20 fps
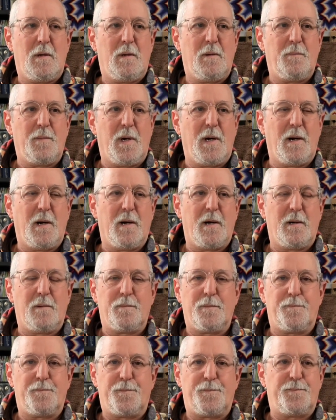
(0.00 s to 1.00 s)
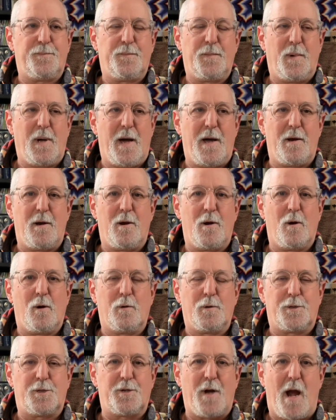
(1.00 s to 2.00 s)
I don't know,
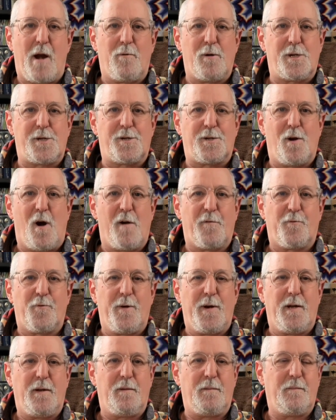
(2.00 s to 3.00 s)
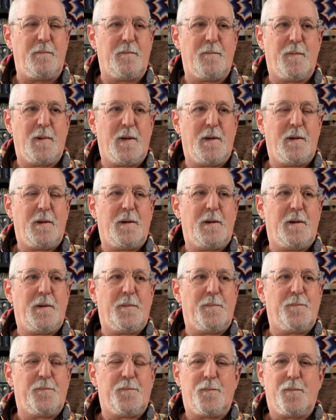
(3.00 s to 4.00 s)
Cyrus offering
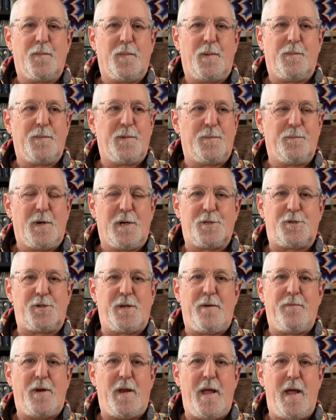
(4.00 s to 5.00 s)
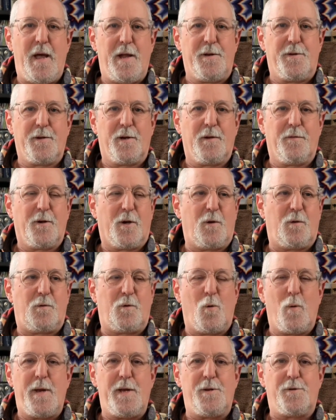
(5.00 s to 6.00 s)
a severed head to the
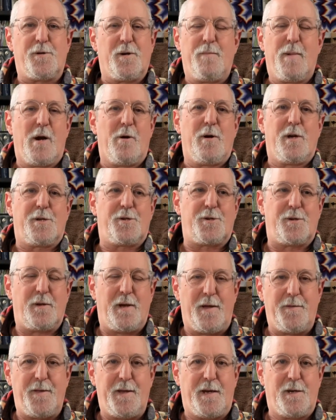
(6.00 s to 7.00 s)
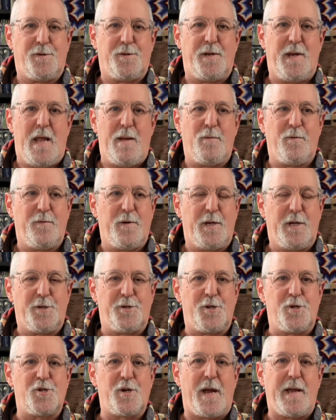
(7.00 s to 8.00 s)
Queen Tamiris, I think is the name of it. It's
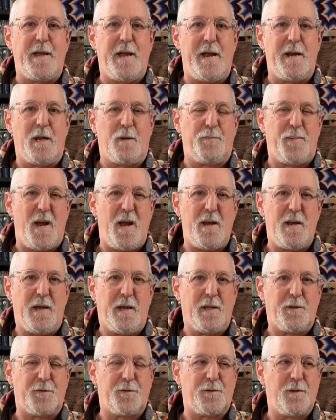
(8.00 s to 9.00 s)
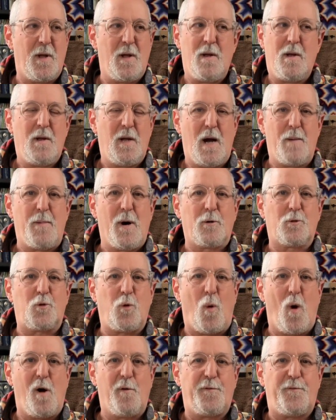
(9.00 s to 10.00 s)
a gigantic painting. It's about
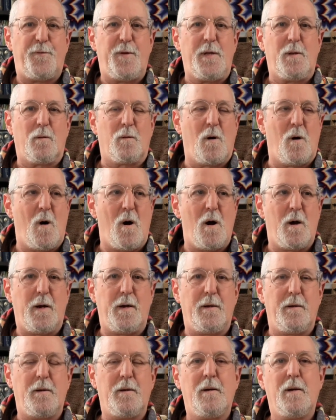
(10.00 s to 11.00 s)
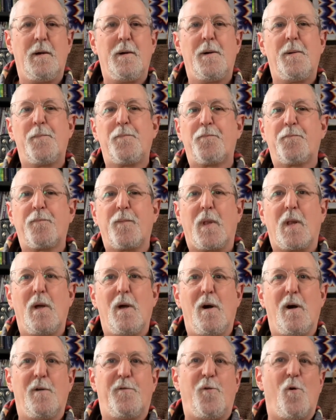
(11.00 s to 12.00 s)
12 feet long
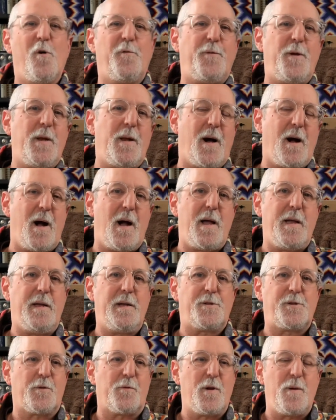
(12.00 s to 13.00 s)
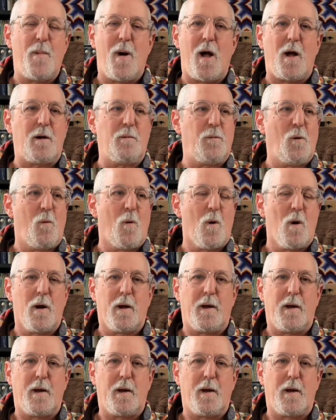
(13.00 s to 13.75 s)
and 4 feet high. It's a remarkable work.